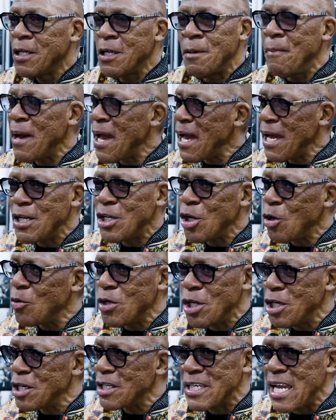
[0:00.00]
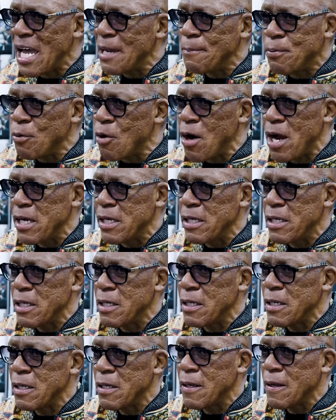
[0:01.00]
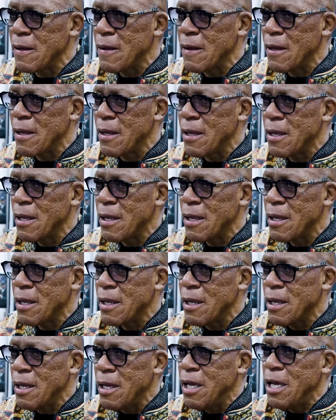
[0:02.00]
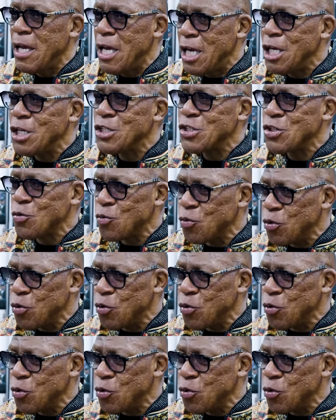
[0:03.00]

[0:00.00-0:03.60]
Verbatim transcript: The man don't look that bright. He is a